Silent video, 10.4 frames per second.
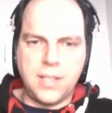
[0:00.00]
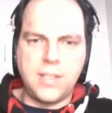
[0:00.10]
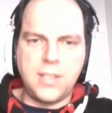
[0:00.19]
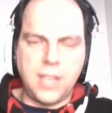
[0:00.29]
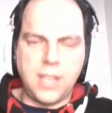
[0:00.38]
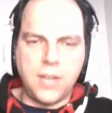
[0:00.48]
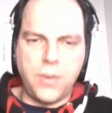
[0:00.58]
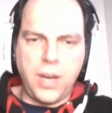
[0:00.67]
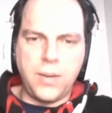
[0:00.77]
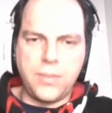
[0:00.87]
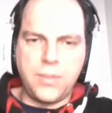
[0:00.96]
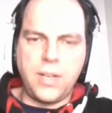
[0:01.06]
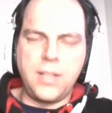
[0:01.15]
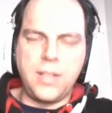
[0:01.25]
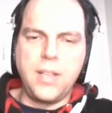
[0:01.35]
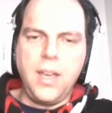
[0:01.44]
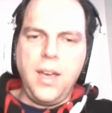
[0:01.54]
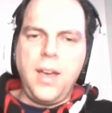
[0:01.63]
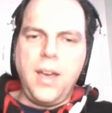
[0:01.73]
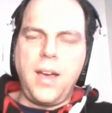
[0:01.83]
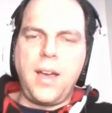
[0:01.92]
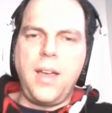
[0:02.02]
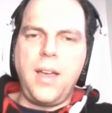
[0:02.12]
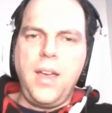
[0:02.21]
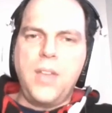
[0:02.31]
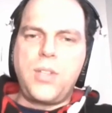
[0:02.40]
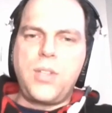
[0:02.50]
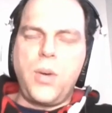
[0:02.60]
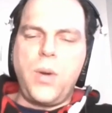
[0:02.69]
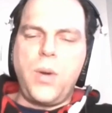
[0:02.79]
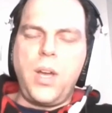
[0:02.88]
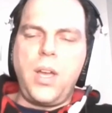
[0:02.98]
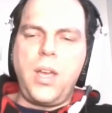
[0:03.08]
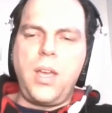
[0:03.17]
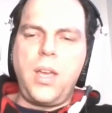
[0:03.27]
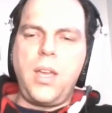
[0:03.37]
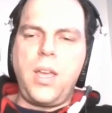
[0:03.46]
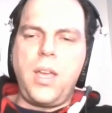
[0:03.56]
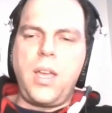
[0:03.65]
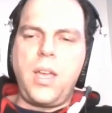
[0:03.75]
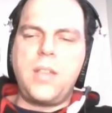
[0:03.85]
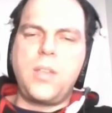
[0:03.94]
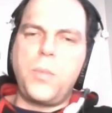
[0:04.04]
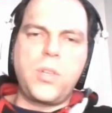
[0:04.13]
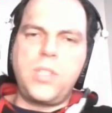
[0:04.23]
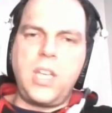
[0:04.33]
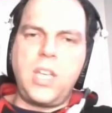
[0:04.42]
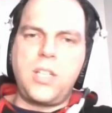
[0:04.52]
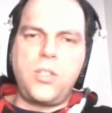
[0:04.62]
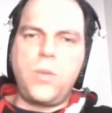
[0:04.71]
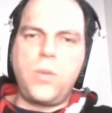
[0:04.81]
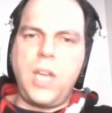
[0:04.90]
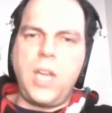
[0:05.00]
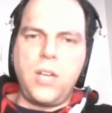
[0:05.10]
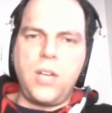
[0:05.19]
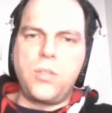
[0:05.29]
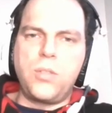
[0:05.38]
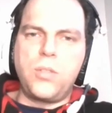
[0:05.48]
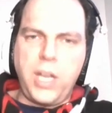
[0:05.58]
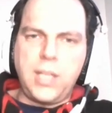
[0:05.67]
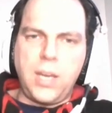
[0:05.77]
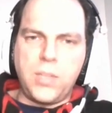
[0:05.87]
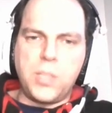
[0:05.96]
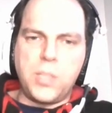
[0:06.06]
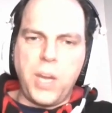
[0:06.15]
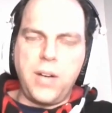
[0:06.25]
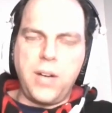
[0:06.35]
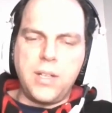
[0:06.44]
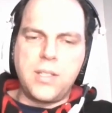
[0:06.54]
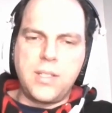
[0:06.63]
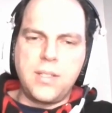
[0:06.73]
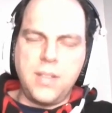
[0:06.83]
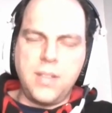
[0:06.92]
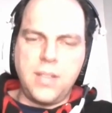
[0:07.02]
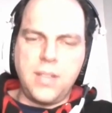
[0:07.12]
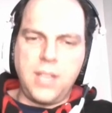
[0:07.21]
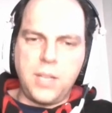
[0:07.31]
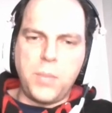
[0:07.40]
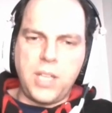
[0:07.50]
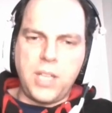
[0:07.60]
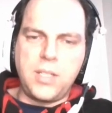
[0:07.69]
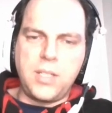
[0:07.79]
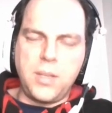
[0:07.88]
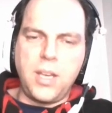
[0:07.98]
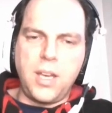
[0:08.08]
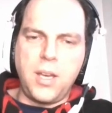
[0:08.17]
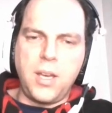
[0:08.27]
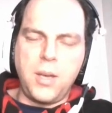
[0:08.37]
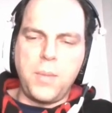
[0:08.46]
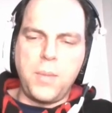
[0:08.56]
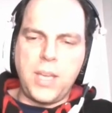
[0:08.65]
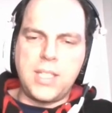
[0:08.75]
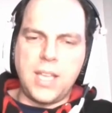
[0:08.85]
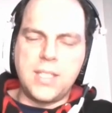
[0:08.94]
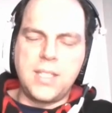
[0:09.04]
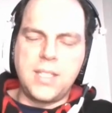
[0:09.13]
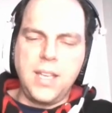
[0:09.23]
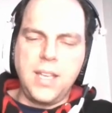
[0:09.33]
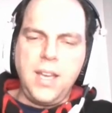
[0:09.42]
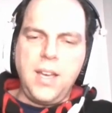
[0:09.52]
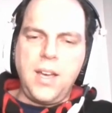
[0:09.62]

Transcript: okay. sticking around okay. right uh, so in some organizations you cannot break down these barriers and mm-hmm. then it might uh, make sense mm-hmm.